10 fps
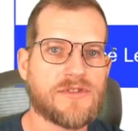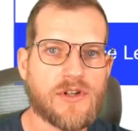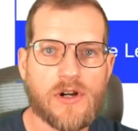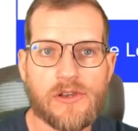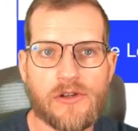
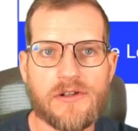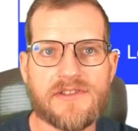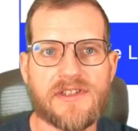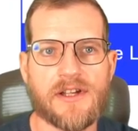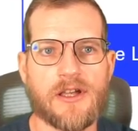alert
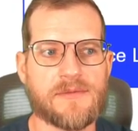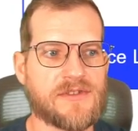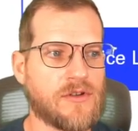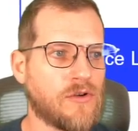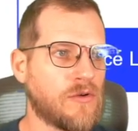setup?
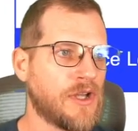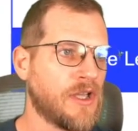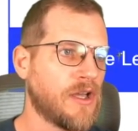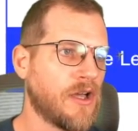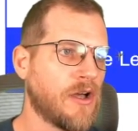So
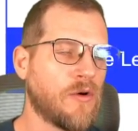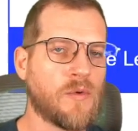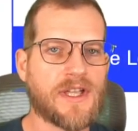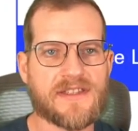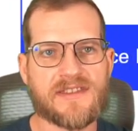we
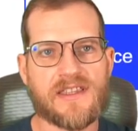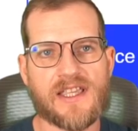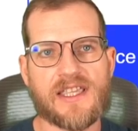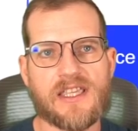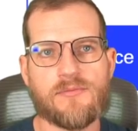can see the
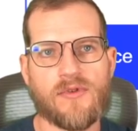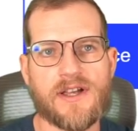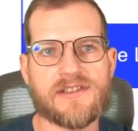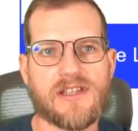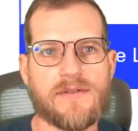key
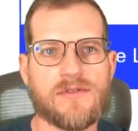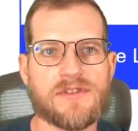price levels.